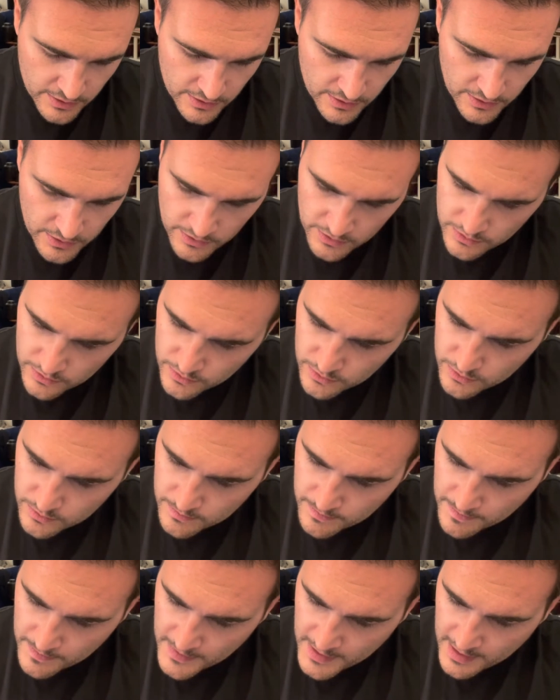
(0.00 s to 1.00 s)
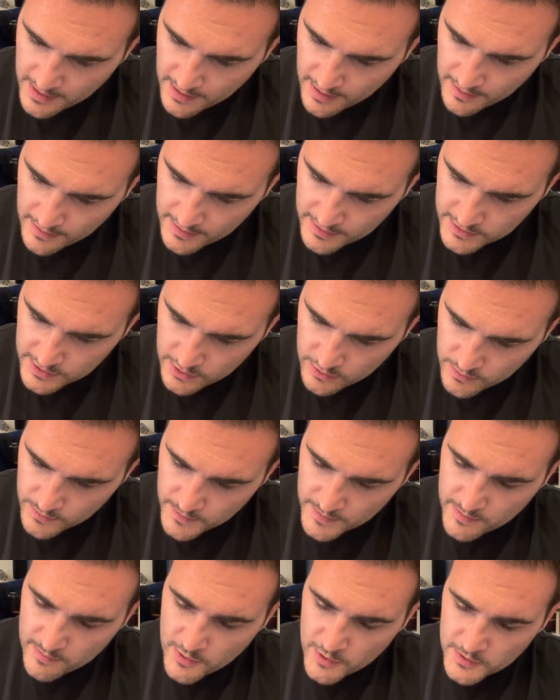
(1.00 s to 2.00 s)
and that's going to be
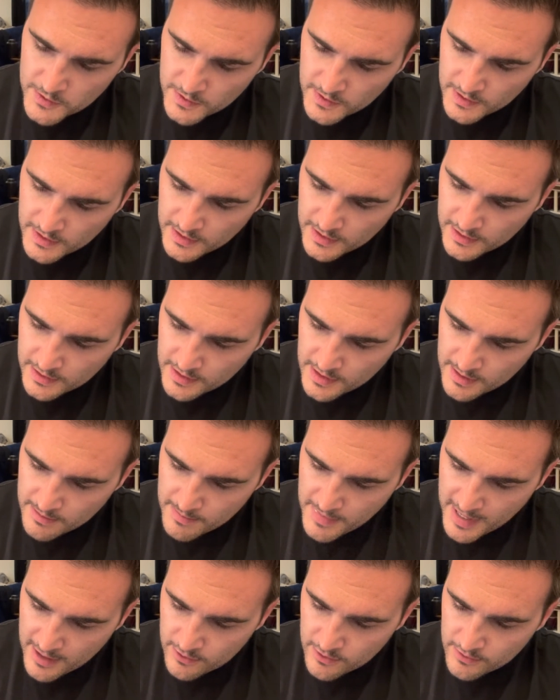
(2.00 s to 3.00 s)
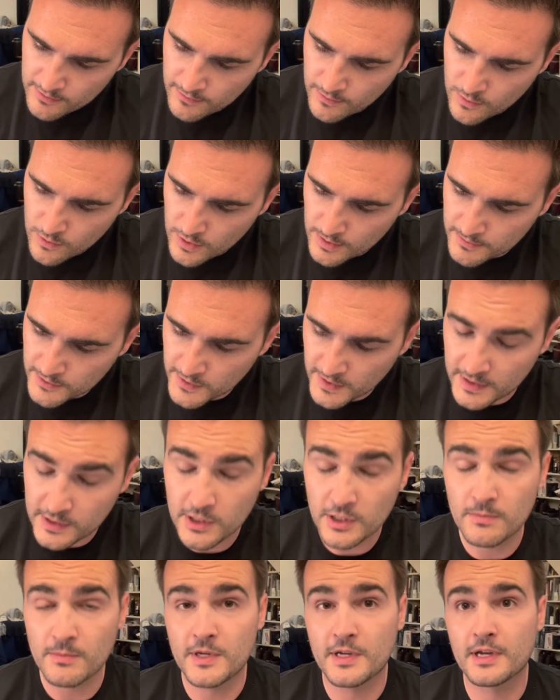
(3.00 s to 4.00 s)
mostly in a powder form. So that's
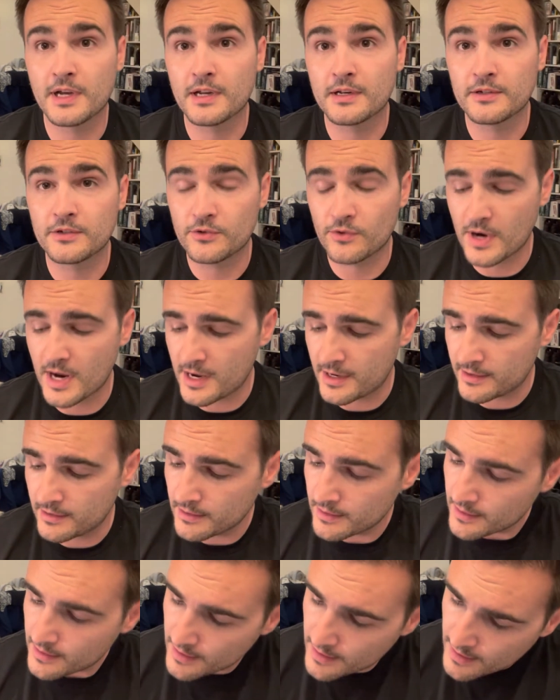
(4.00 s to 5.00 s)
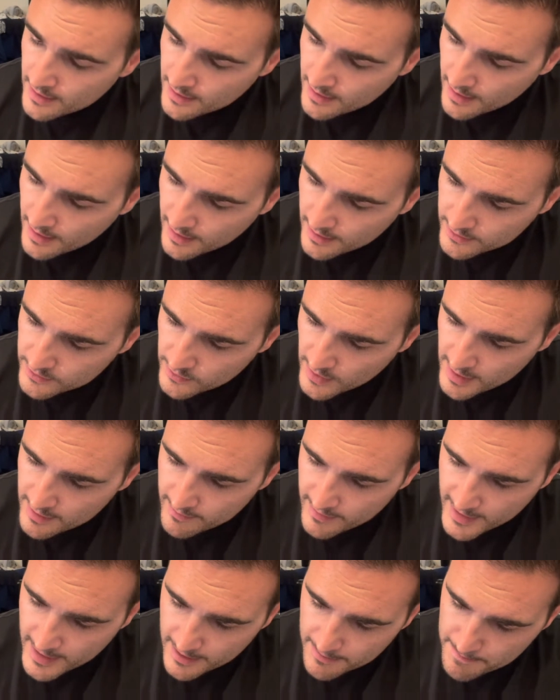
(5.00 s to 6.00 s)
going to be on a dry
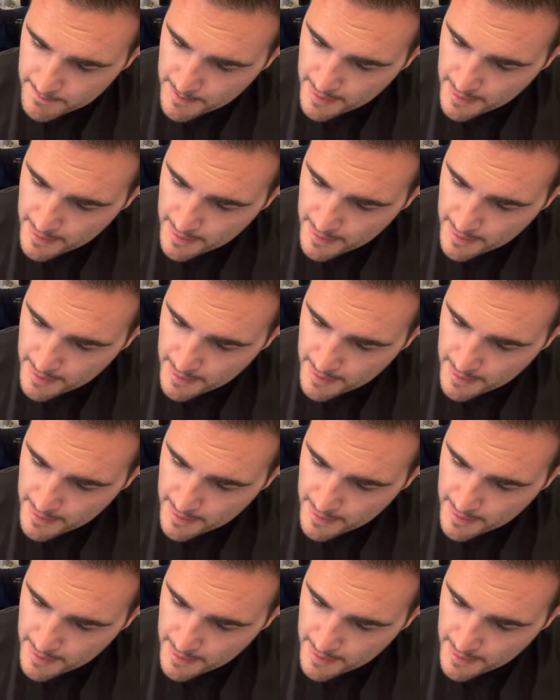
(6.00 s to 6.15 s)
van.